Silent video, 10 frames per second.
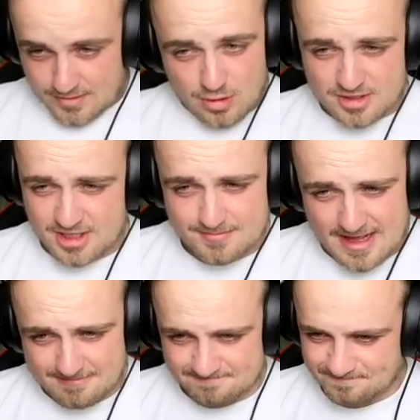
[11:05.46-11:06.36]
Not good,
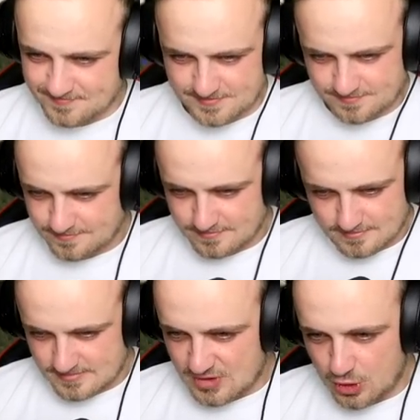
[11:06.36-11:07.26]
man.
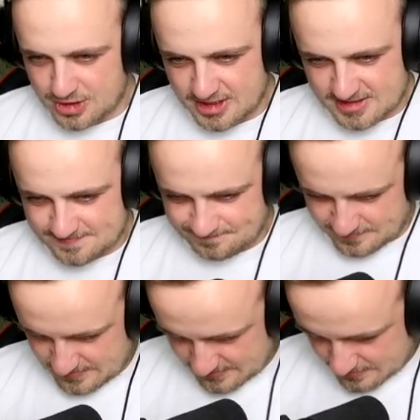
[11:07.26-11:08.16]
Not good.
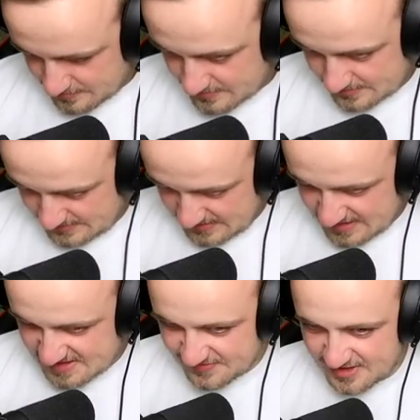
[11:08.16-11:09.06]

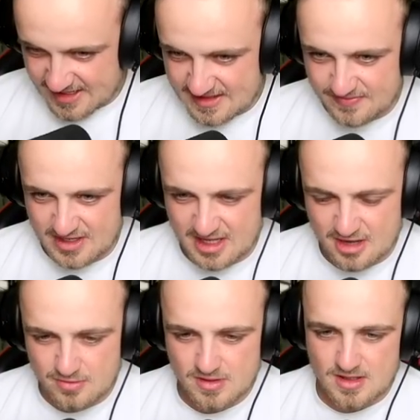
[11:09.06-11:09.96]
Let's see if we can end the
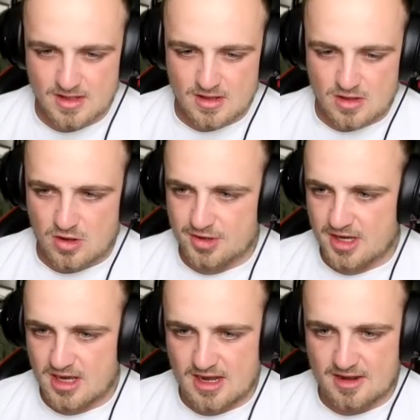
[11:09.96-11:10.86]
video on
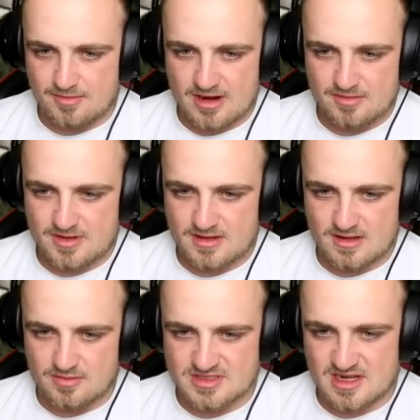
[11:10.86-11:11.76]
a high. Where are we?
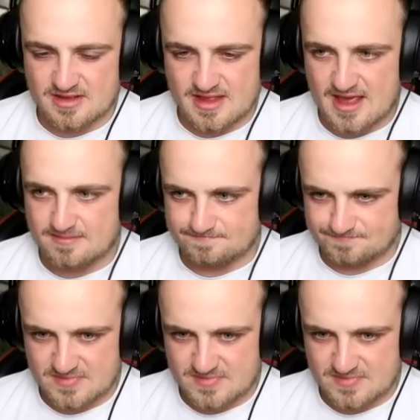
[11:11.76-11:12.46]
Oh, we're starting there.